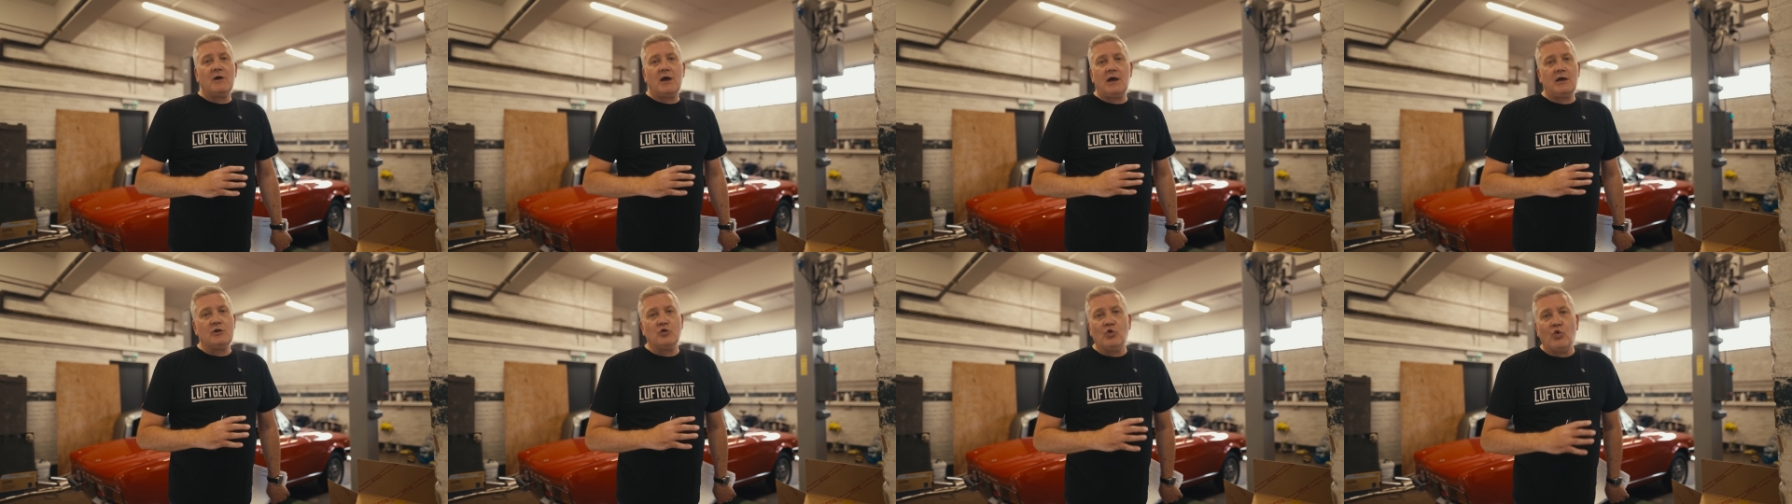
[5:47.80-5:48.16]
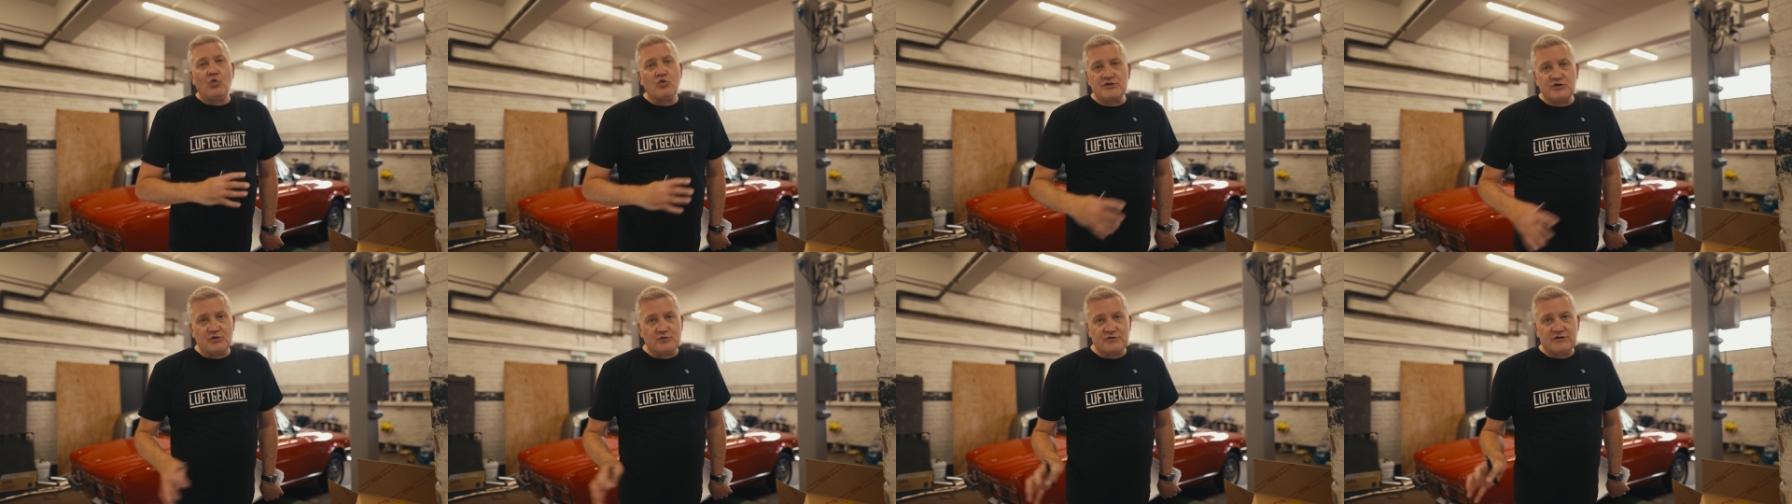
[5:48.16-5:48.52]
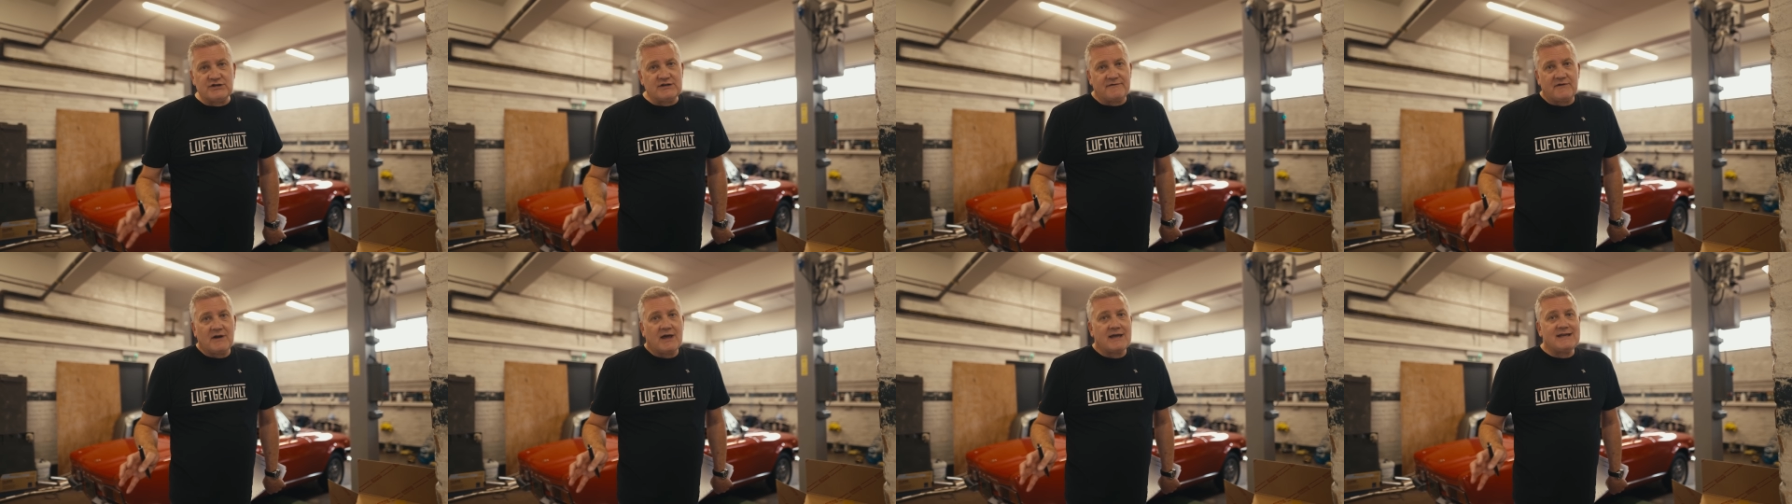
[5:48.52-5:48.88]
and all sorts of
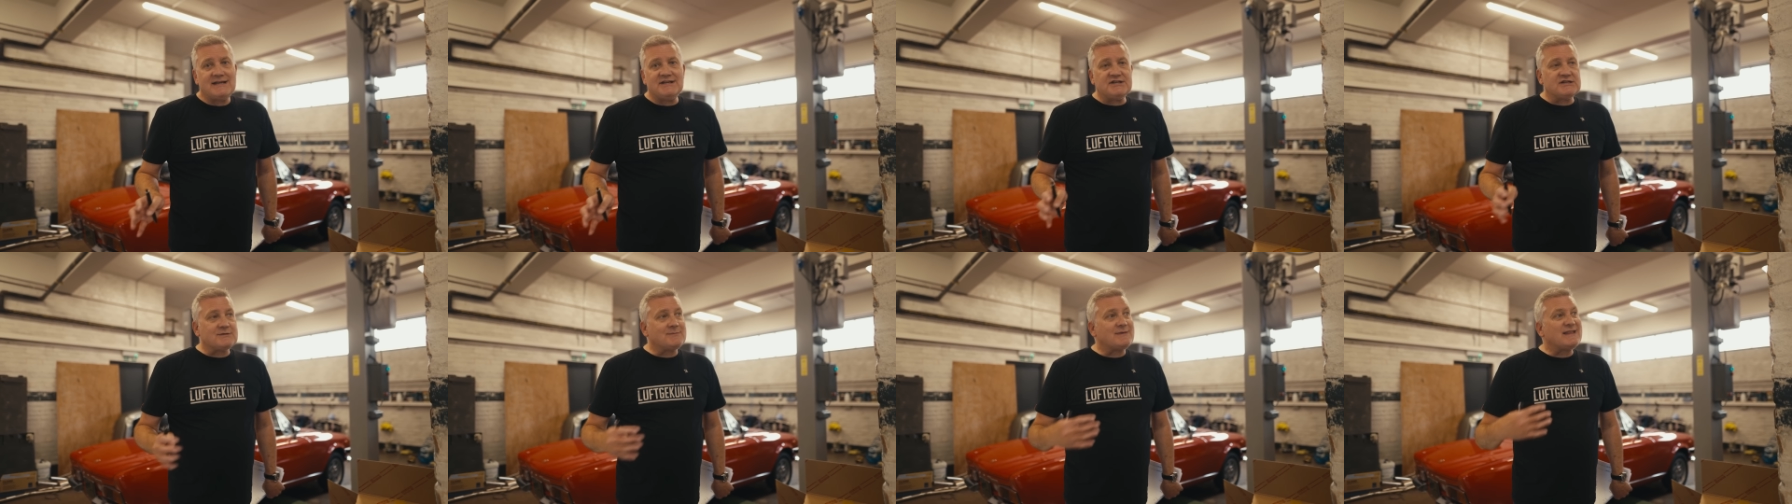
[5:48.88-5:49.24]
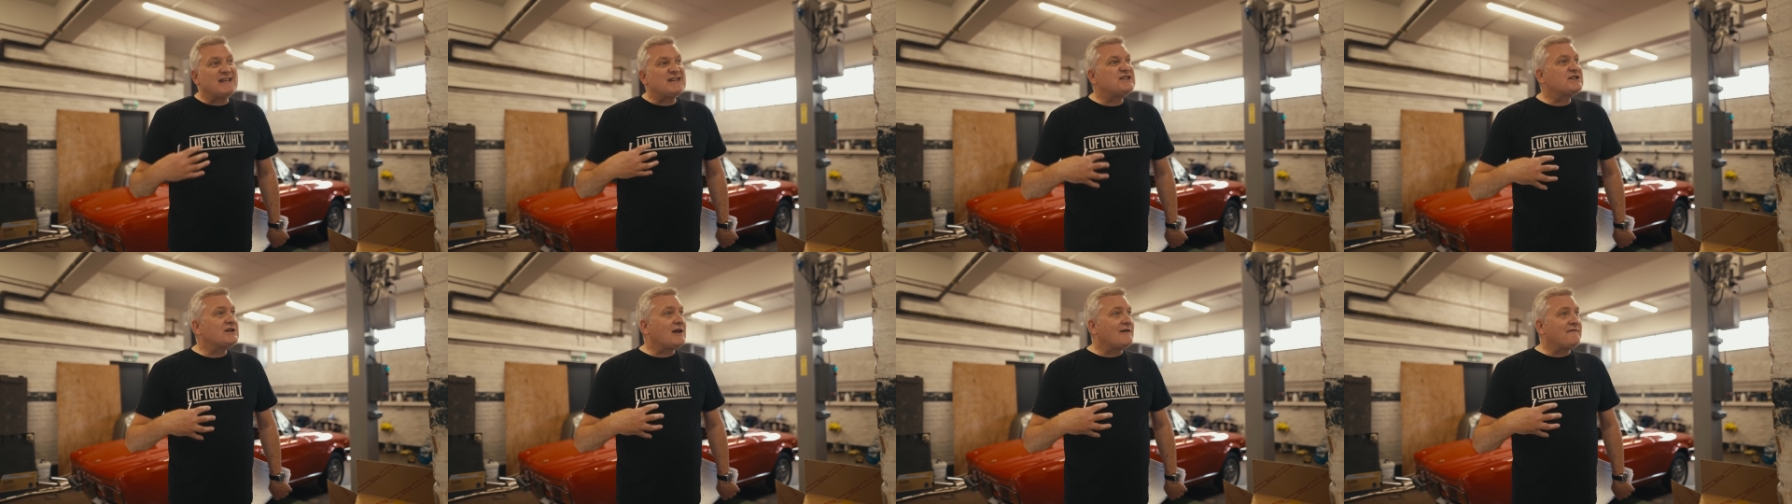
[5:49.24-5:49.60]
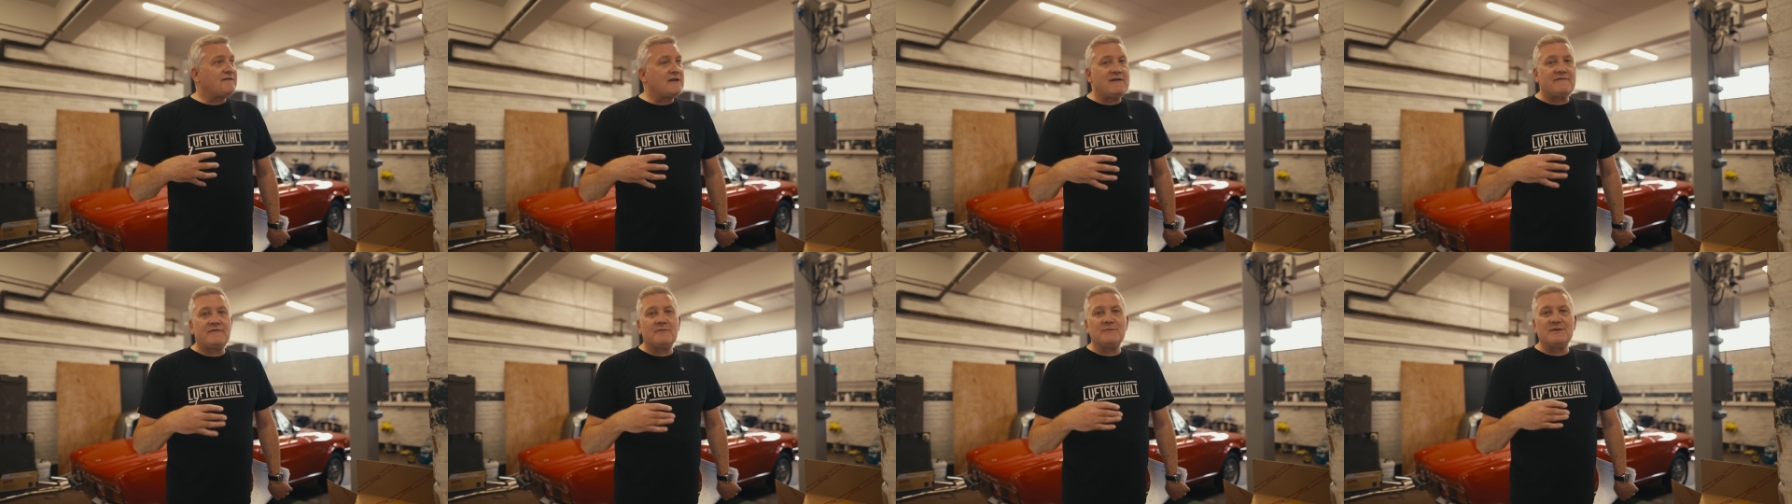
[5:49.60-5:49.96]
different ages. I mean, there's stuff
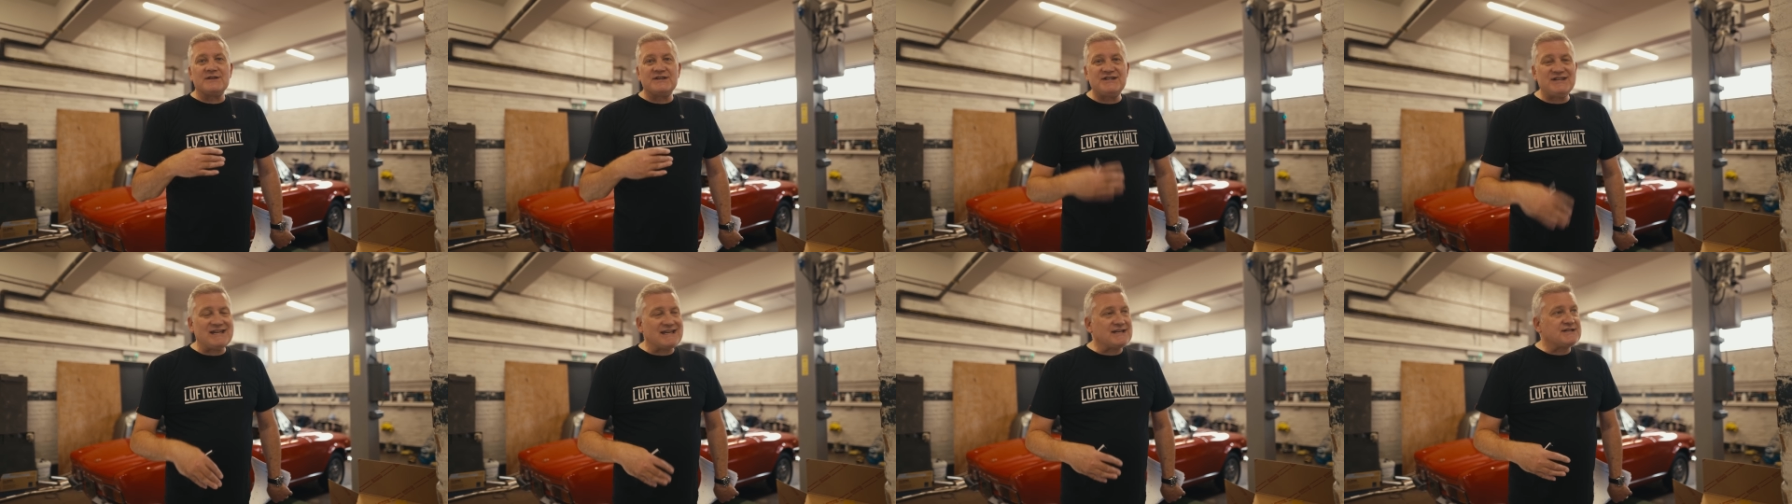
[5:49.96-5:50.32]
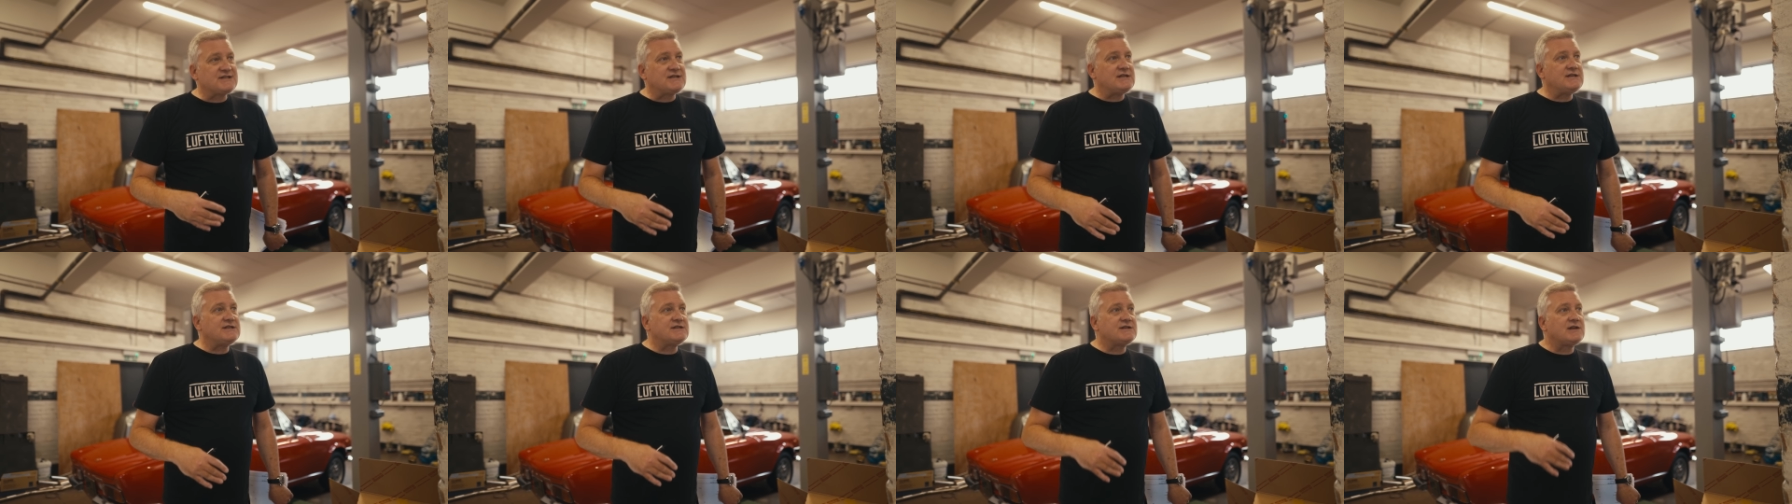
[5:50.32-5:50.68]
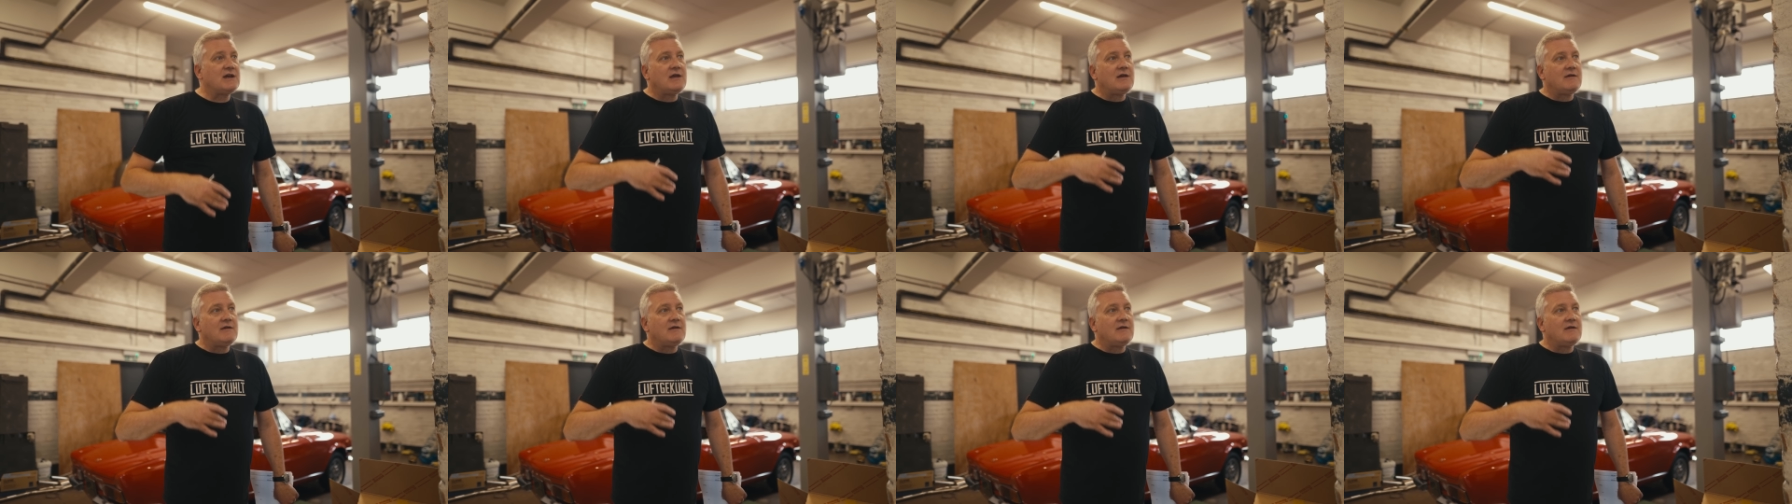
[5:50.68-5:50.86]
here from the 60s,